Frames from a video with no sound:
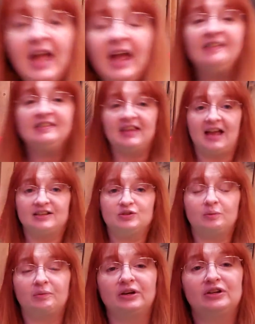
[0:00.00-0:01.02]
And that's
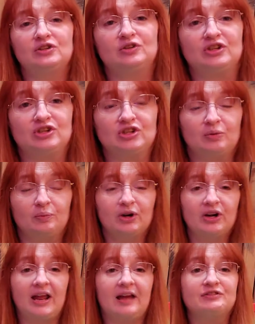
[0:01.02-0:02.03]
what we're going to do this year. We're
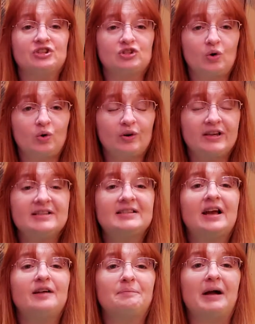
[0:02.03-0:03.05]
going to have stories
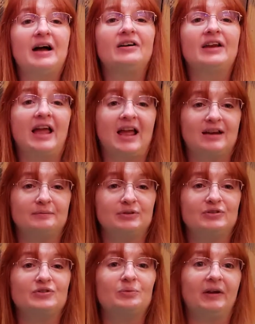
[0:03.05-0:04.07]
about
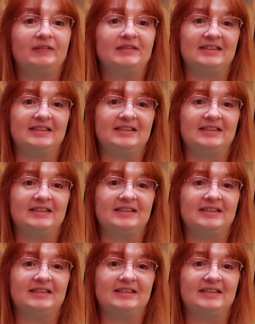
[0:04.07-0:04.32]
animals with